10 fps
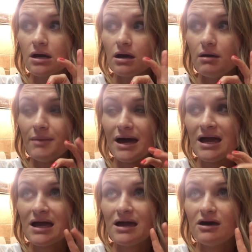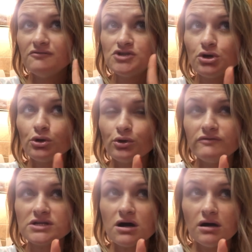I have 2 Louis
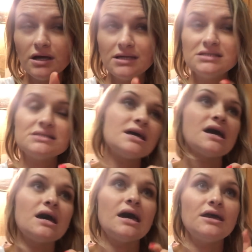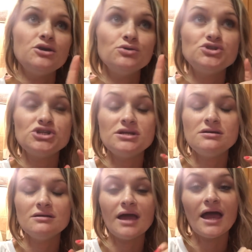Vuittons, a
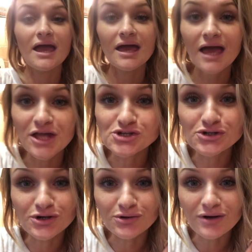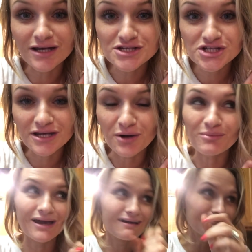Gucci, and your girl got a Chanel
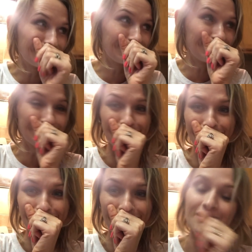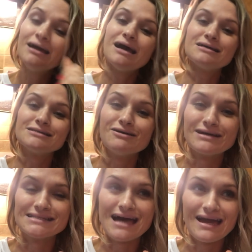bag. Oh, I'm
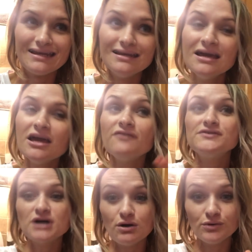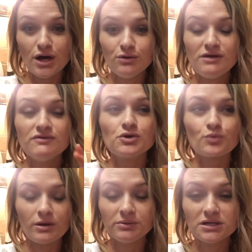so excited. If you don't know, even the
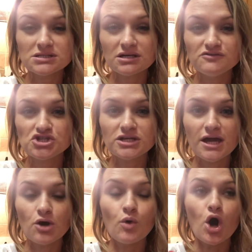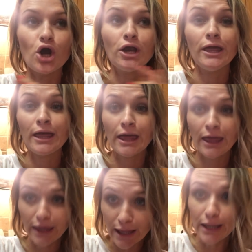replicas of Chanel are
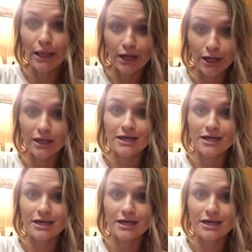hella